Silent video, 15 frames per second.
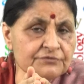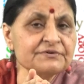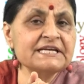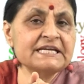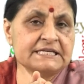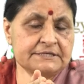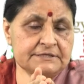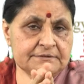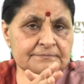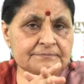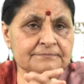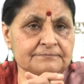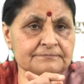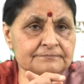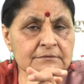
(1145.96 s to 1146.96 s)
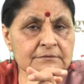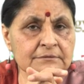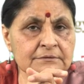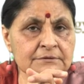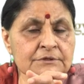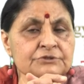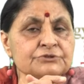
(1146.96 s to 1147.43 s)
of heat.
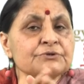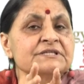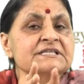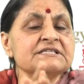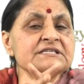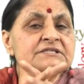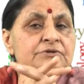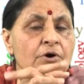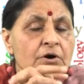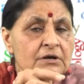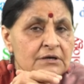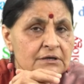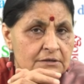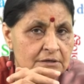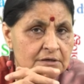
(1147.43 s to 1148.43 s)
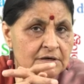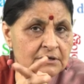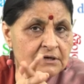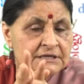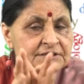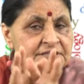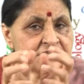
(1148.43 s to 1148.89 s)
So this is all
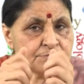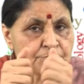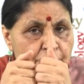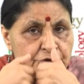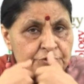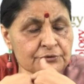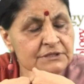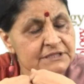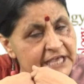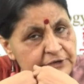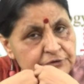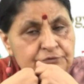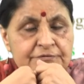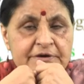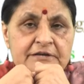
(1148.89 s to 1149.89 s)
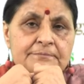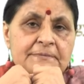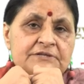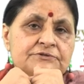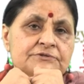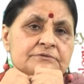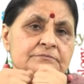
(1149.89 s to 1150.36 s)
uh, in this module. Thank you very
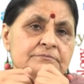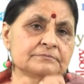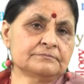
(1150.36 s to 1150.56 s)
much.